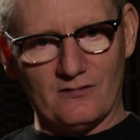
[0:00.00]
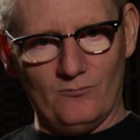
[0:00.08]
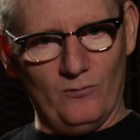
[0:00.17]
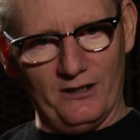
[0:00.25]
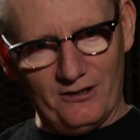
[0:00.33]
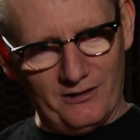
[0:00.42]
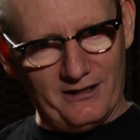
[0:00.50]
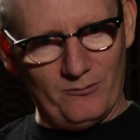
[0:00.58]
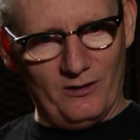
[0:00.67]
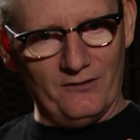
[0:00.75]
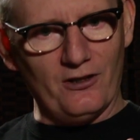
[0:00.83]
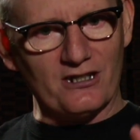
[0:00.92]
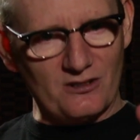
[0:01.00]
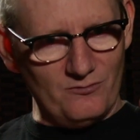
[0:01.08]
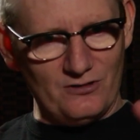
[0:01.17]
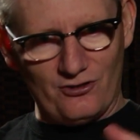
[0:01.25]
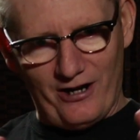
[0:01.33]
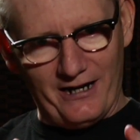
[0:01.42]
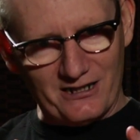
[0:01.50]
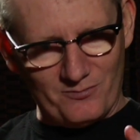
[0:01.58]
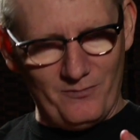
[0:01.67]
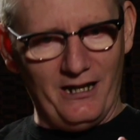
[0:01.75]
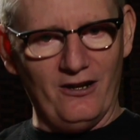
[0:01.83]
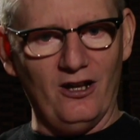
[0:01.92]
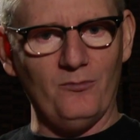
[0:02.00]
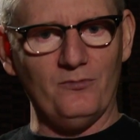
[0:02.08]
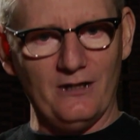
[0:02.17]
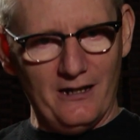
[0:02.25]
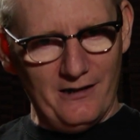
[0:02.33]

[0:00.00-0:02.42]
when you've got some tracks made up,